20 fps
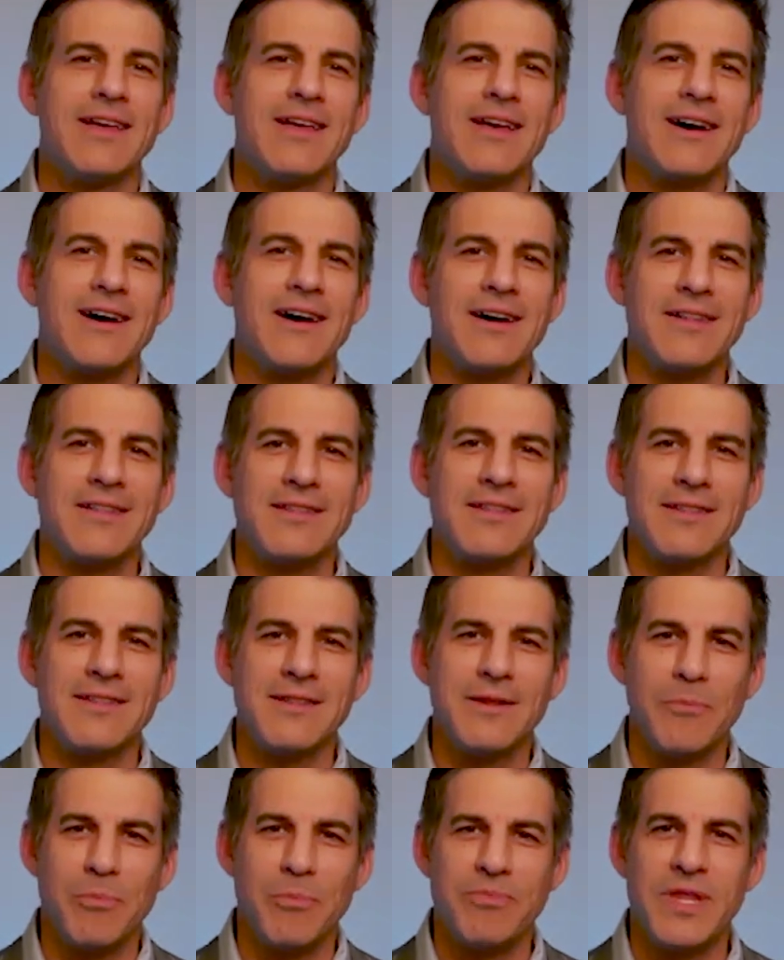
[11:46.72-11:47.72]
on
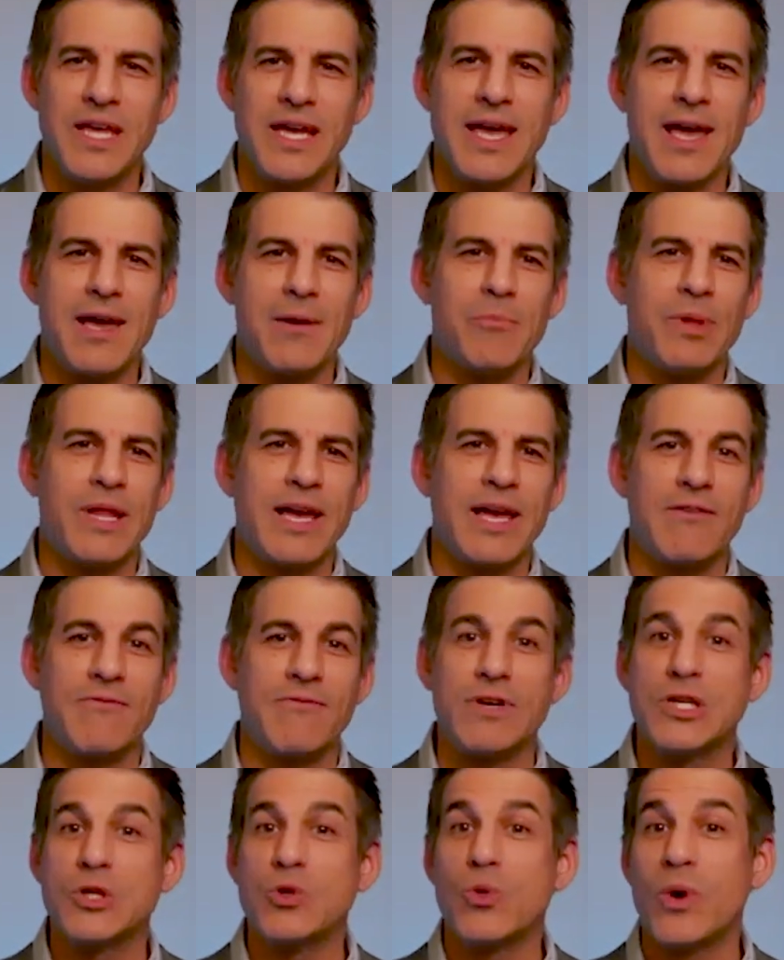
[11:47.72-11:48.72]
the game plan
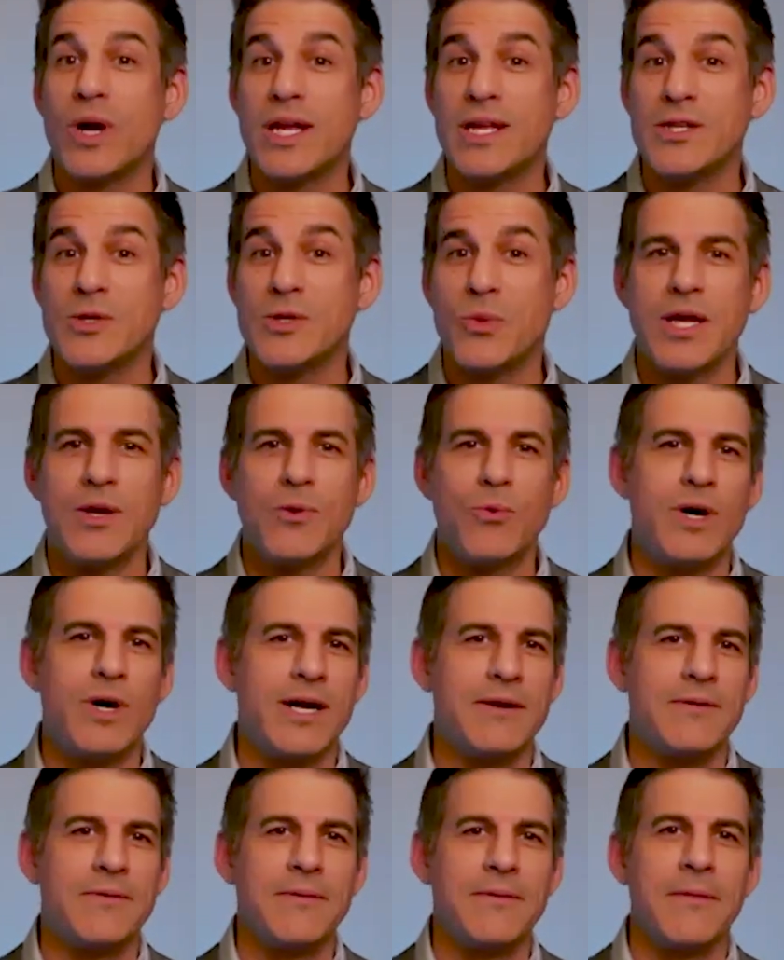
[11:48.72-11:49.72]
for 2021.